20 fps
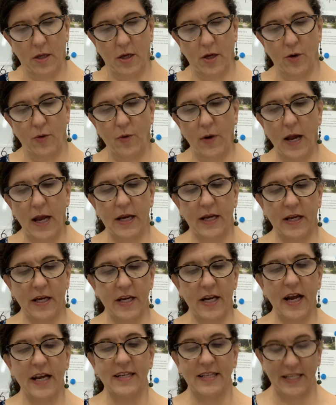All right.
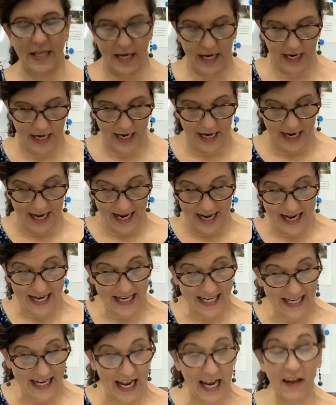Could I say
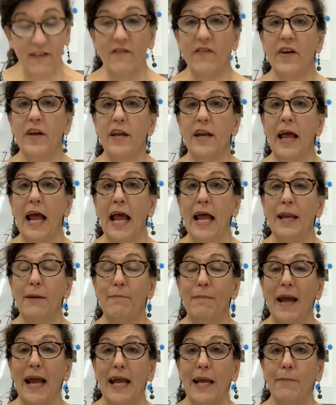David
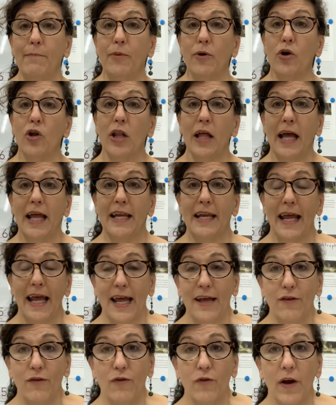and Mabel and
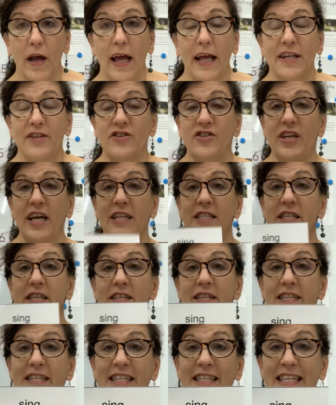Ezra and
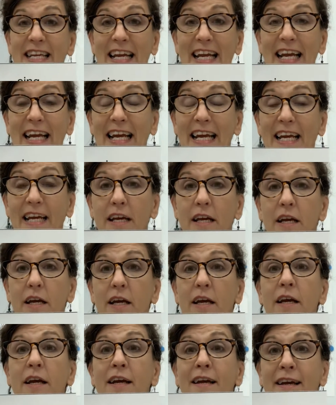Jessa sing?
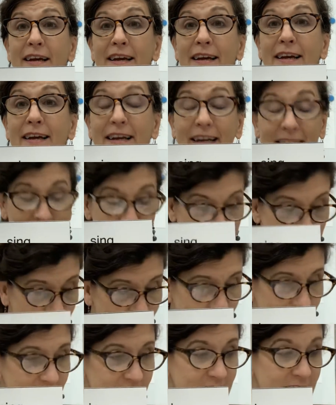
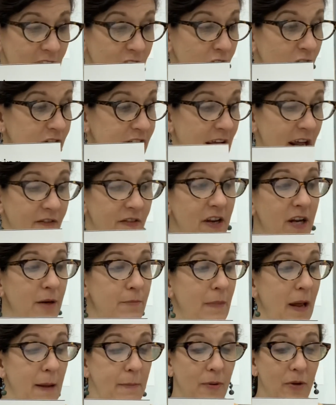Yes. And are David
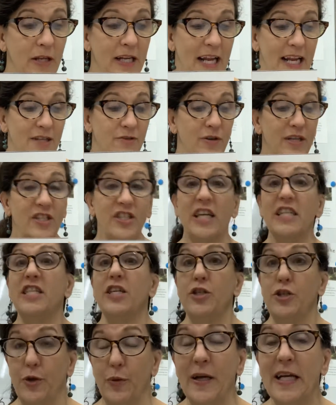and Mabel and Ezra and
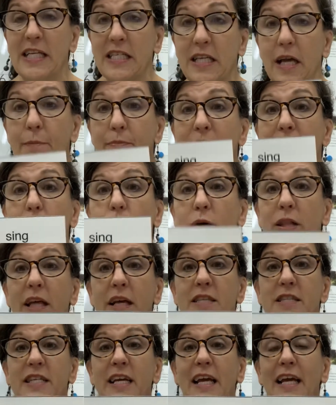Jessa doing something when
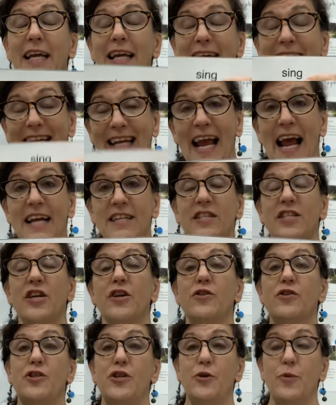they sing? Yes,
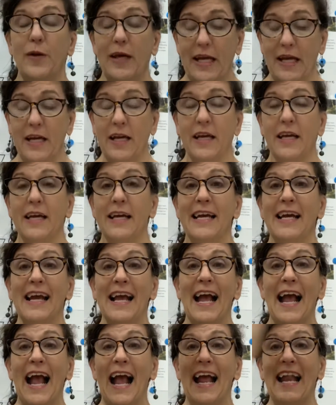they're doing
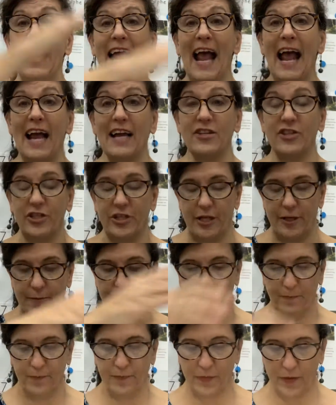an action.
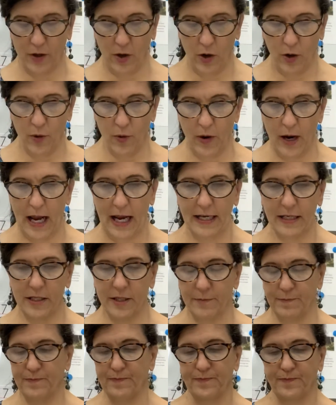All
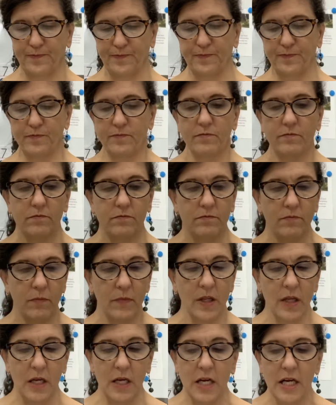right.
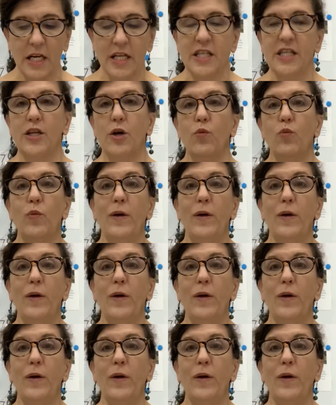So